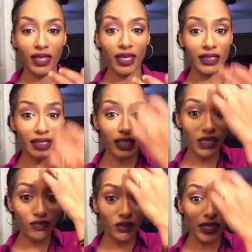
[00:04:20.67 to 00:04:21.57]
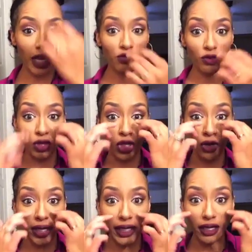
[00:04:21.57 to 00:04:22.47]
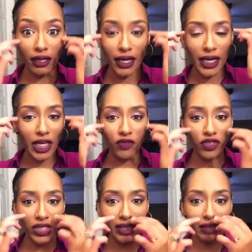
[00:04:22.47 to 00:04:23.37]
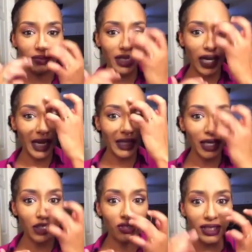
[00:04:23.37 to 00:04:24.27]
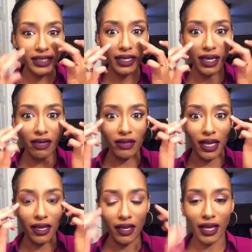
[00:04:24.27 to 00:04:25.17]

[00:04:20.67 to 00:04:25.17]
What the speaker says: It's going to give you a natural glow right here if you just simply highlight just that area.